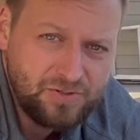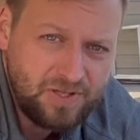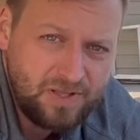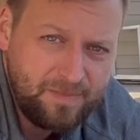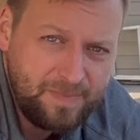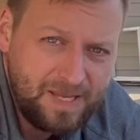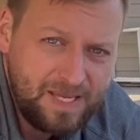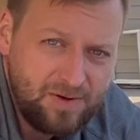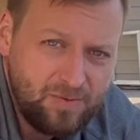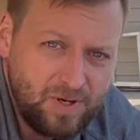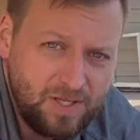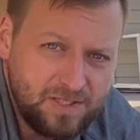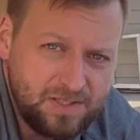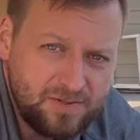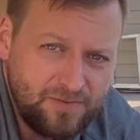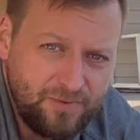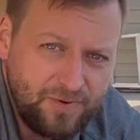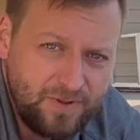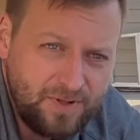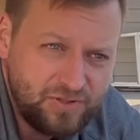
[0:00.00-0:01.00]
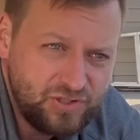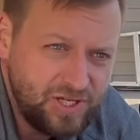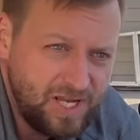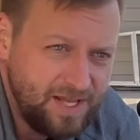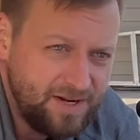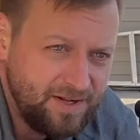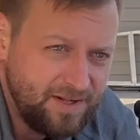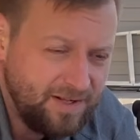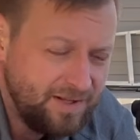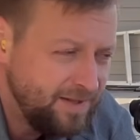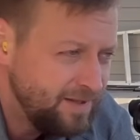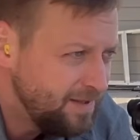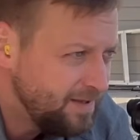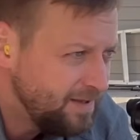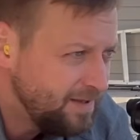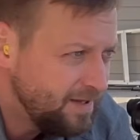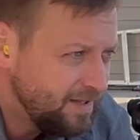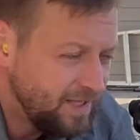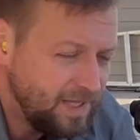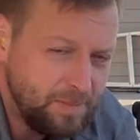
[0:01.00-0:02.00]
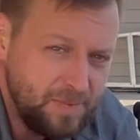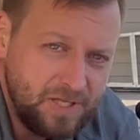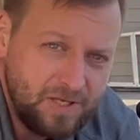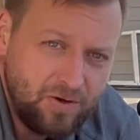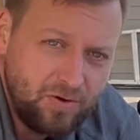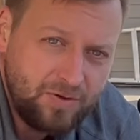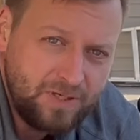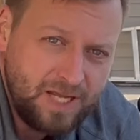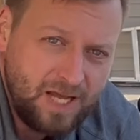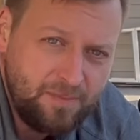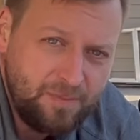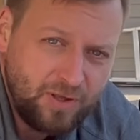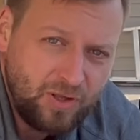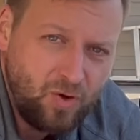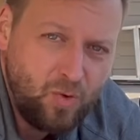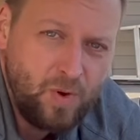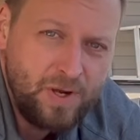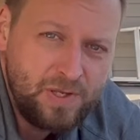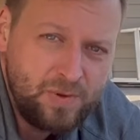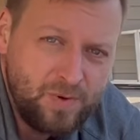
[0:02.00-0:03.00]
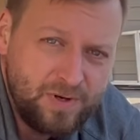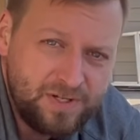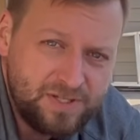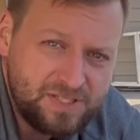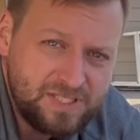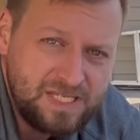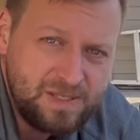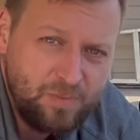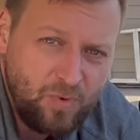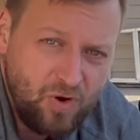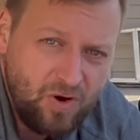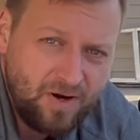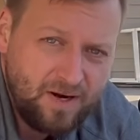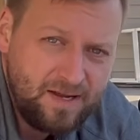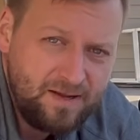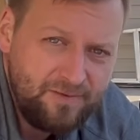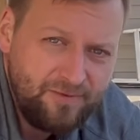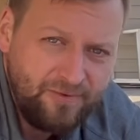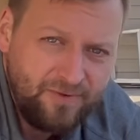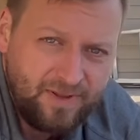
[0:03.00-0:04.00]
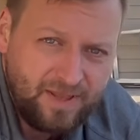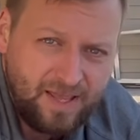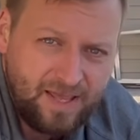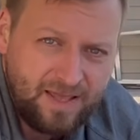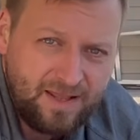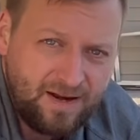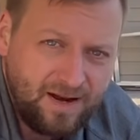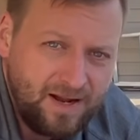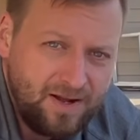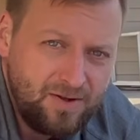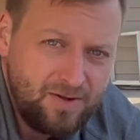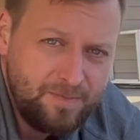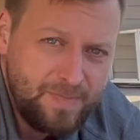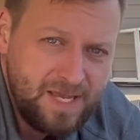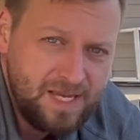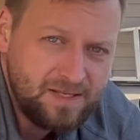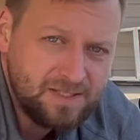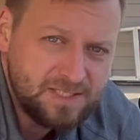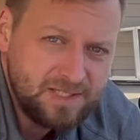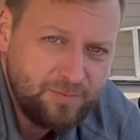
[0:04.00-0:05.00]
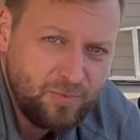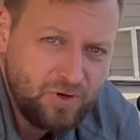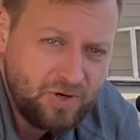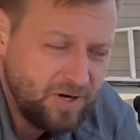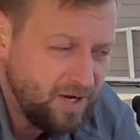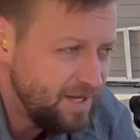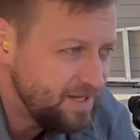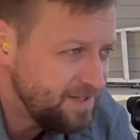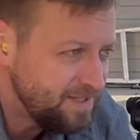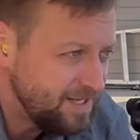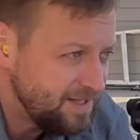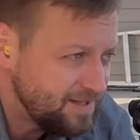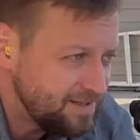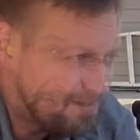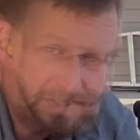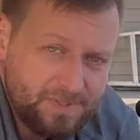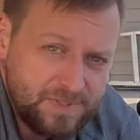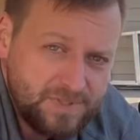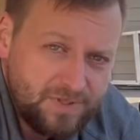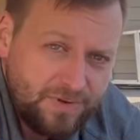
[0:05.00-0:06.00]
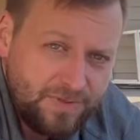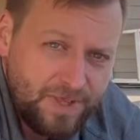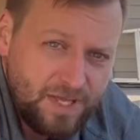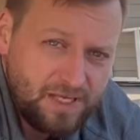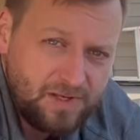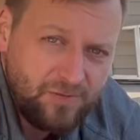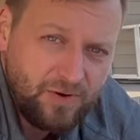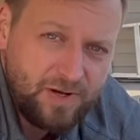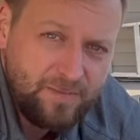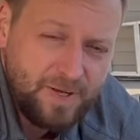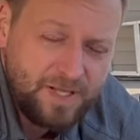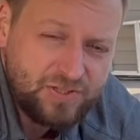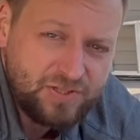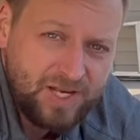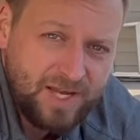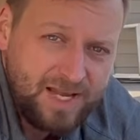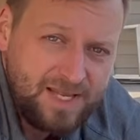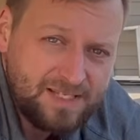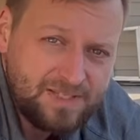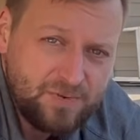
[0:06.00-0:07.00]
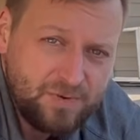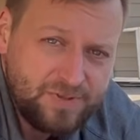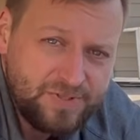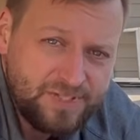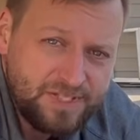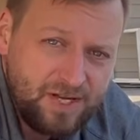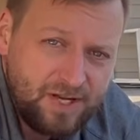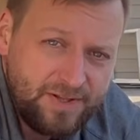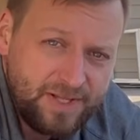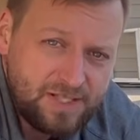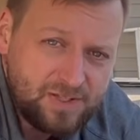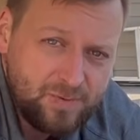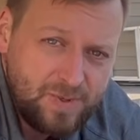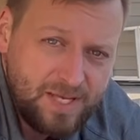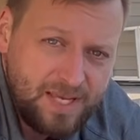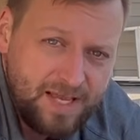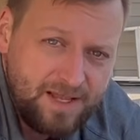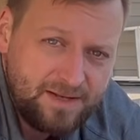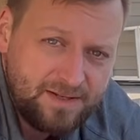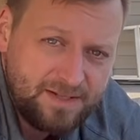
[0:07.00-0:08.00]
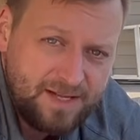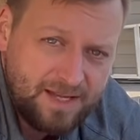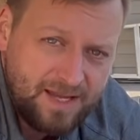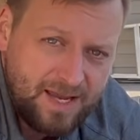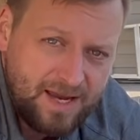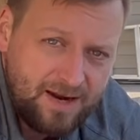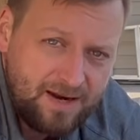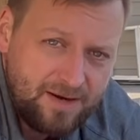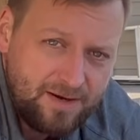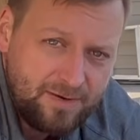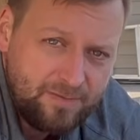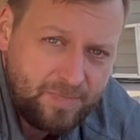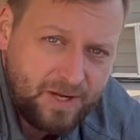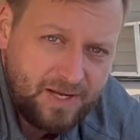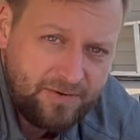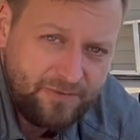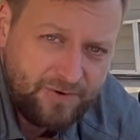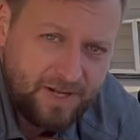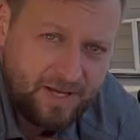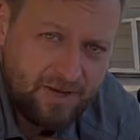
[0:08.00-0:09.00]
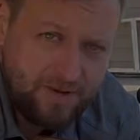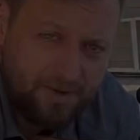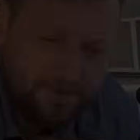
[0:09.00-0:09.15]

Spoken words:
are the main ones for the channel. Let me know down below what you want to see more of, and I'll make some more content. So thank you very much, guys, and we'll see you all next weekend. Take care. Bye for now.